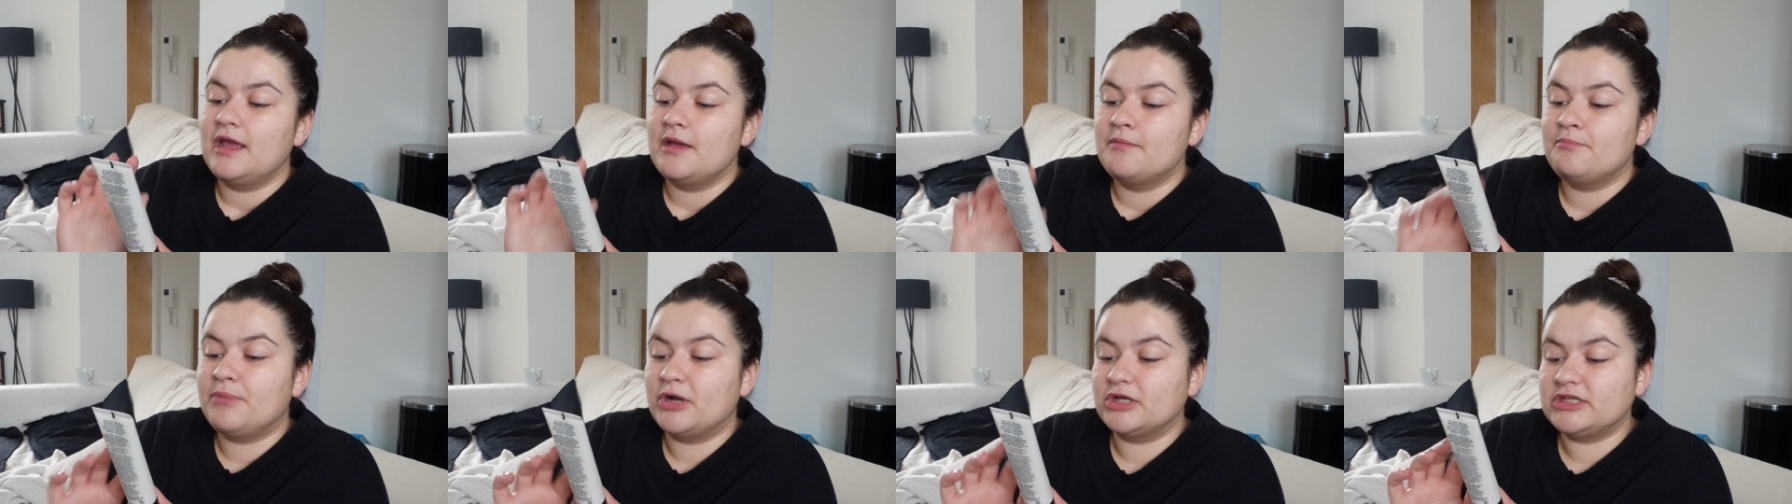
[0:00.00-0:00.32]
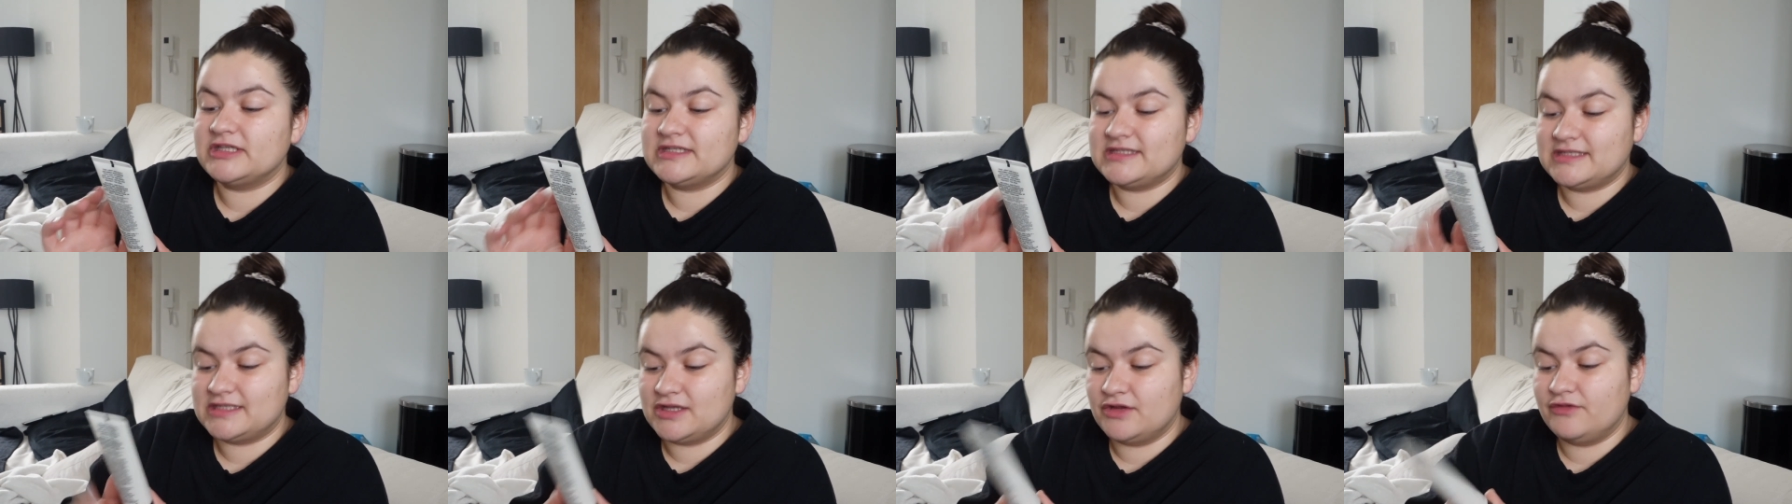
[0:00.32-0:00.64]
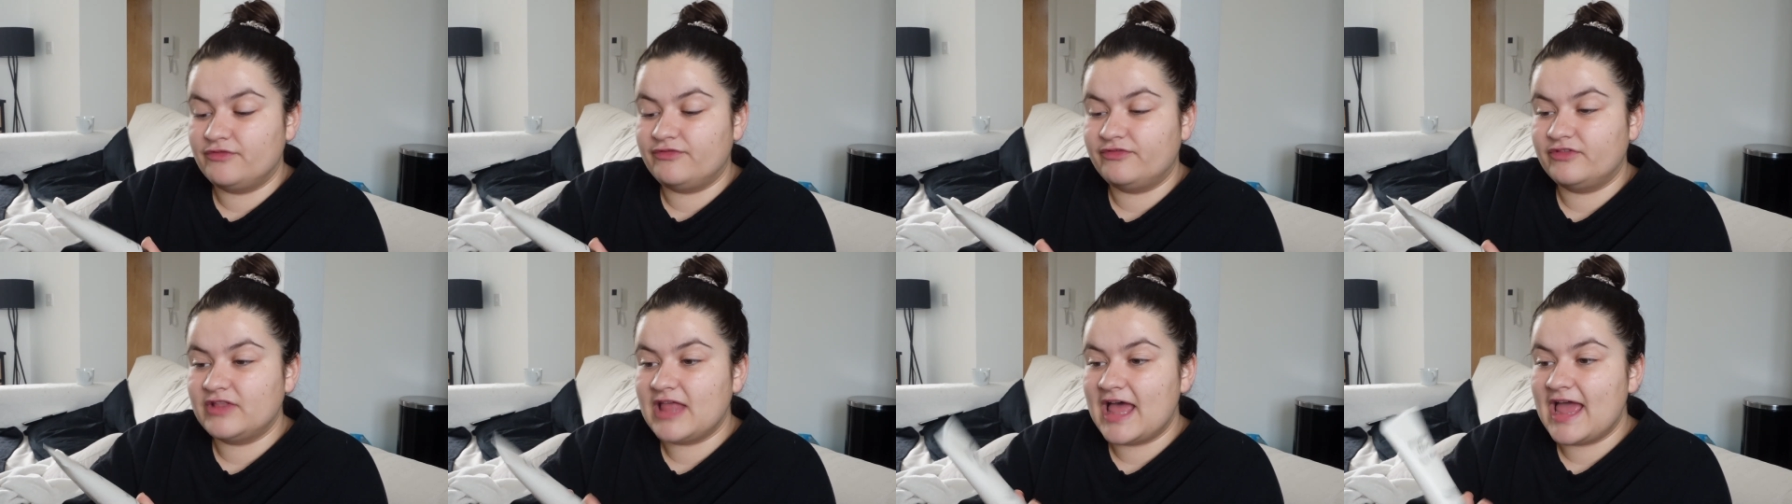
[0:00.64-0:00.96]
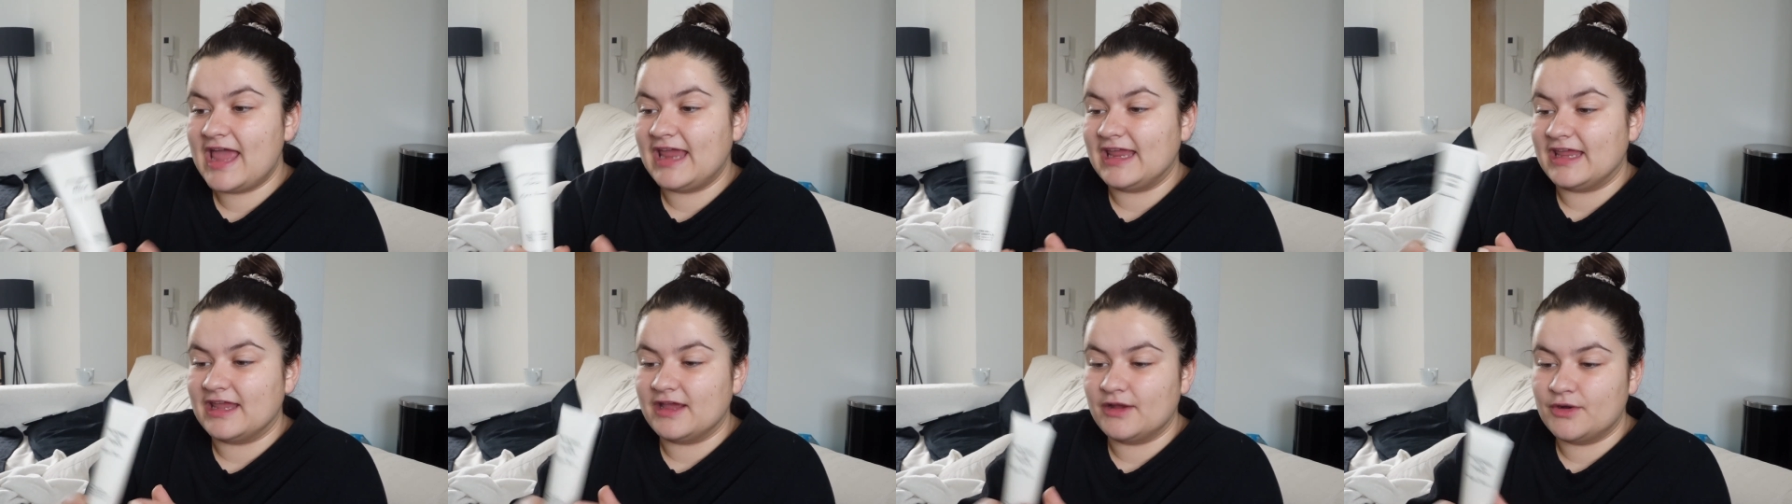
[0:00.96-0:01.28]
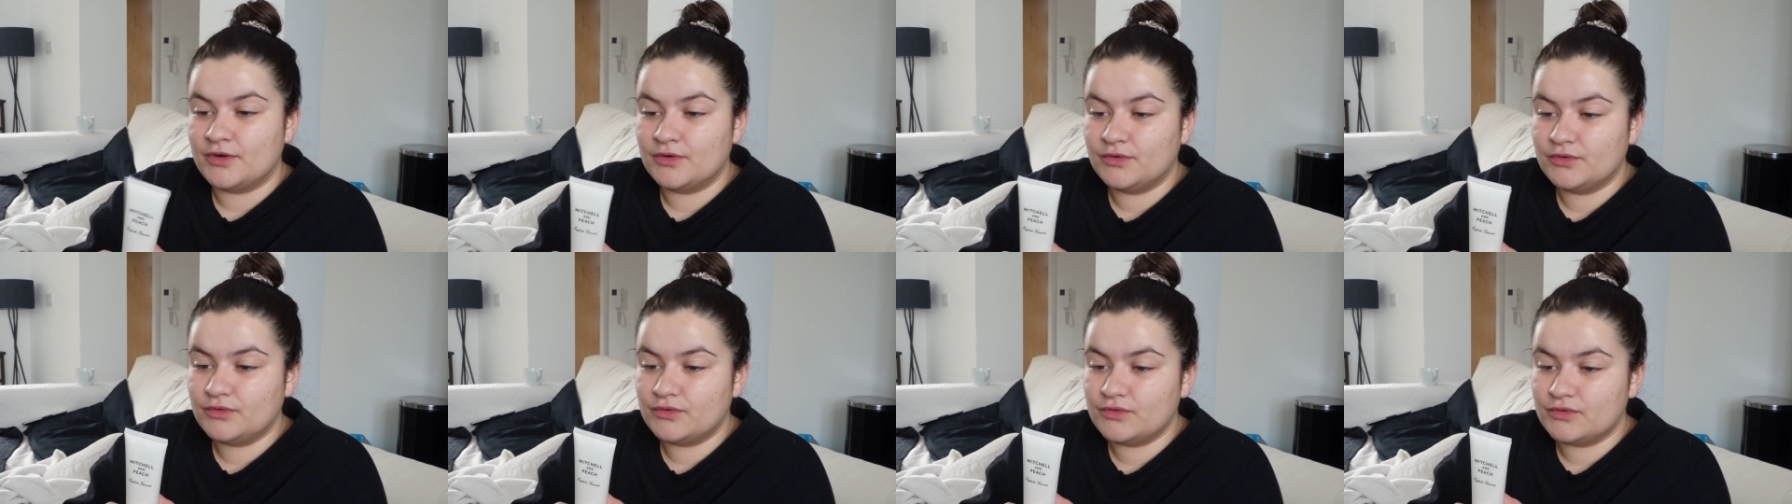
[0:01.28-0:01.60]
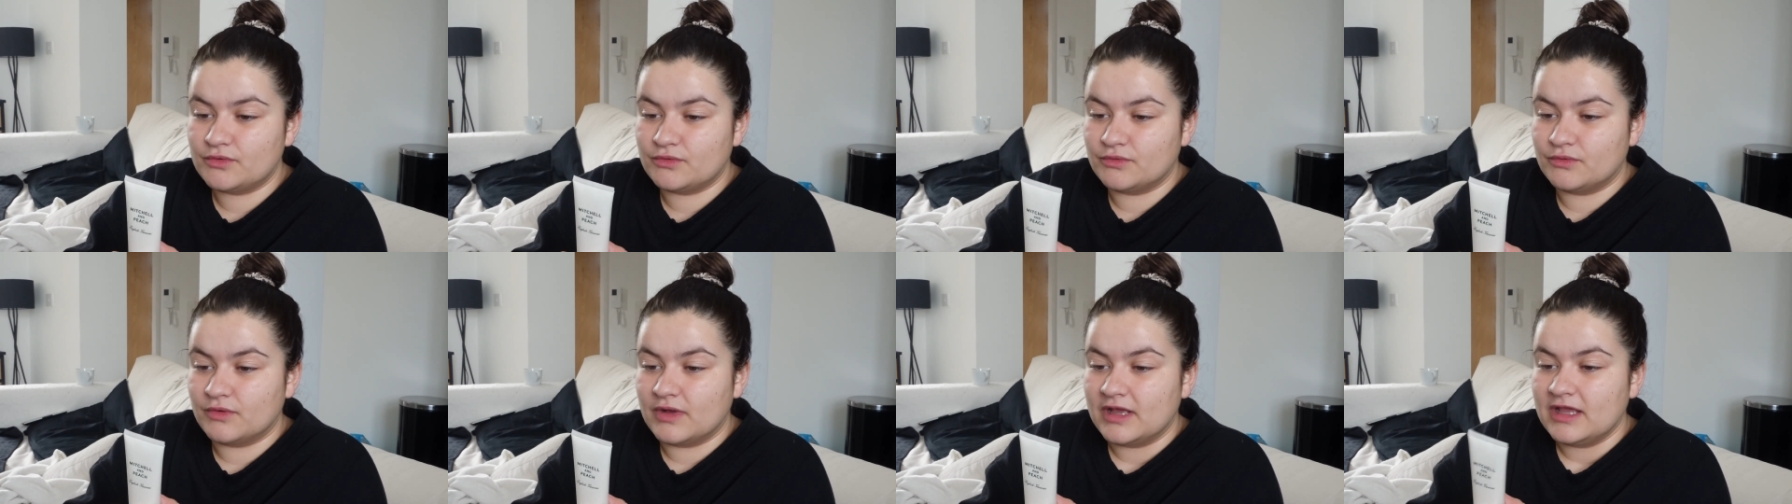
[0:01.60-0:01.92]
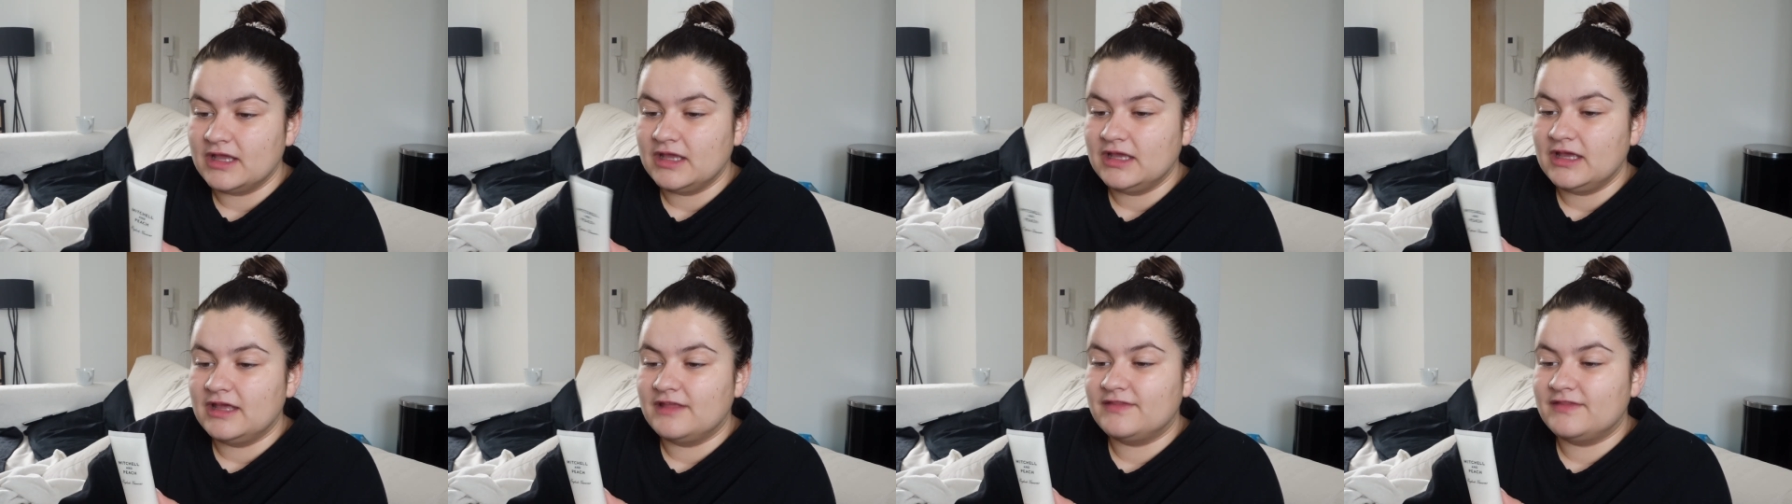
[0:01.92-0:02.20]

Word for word: Body Souffle. Oh,